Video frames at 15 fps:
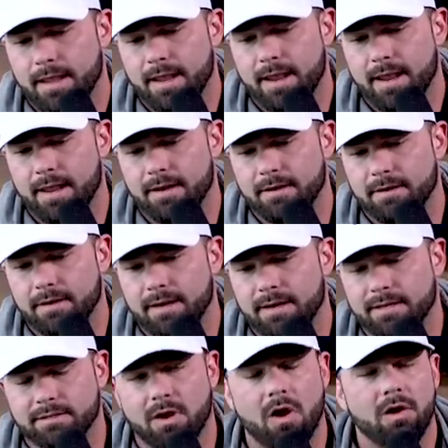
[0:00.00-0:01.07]
And
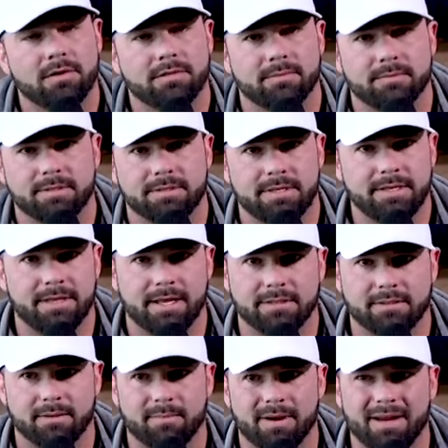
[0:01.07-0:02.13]
and it's awesome to see that
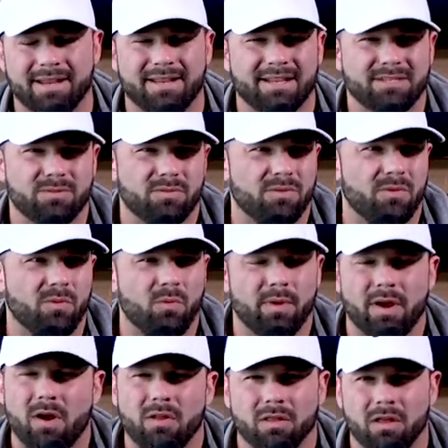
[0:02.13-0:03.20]
in somebody, and that's
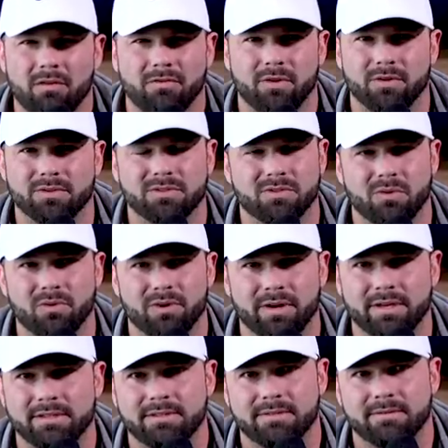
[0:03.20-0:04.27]
we all love those
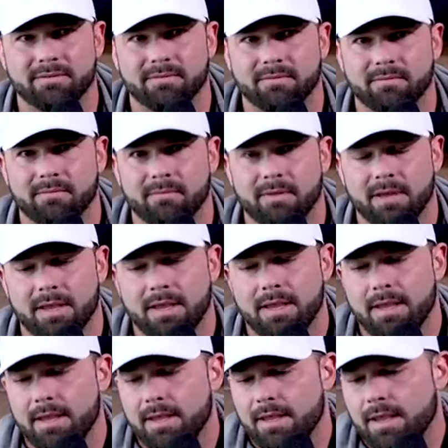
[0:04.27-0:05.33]
stories,
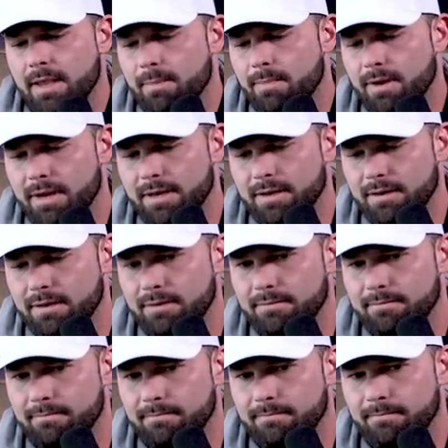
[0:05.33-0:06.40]
but
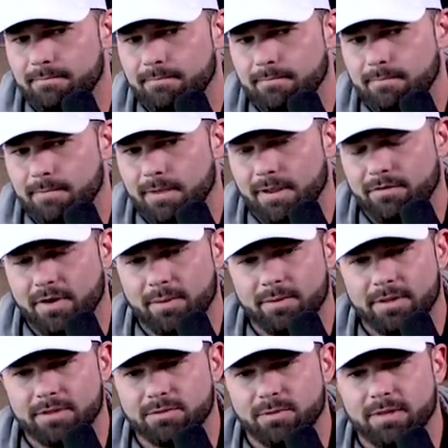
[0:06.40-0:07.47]
yeah, I've come
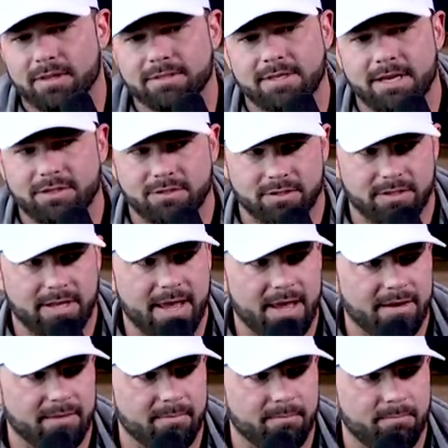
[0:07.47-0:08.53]
to this realization
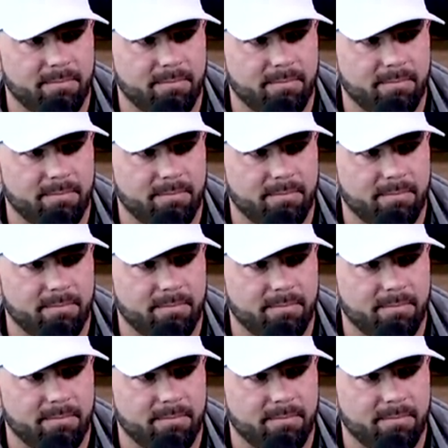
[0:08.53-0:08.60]
that